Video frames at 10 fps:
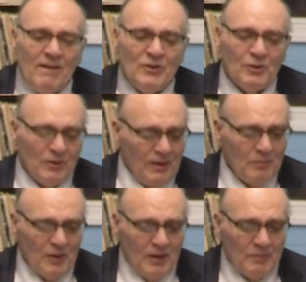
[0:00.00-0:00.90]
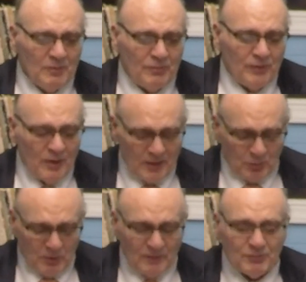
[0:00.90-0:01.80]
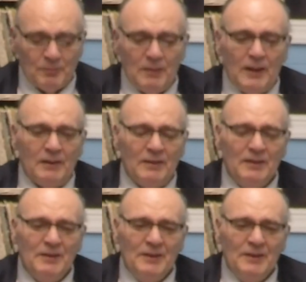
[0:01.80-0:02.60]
I'm a very grateful man.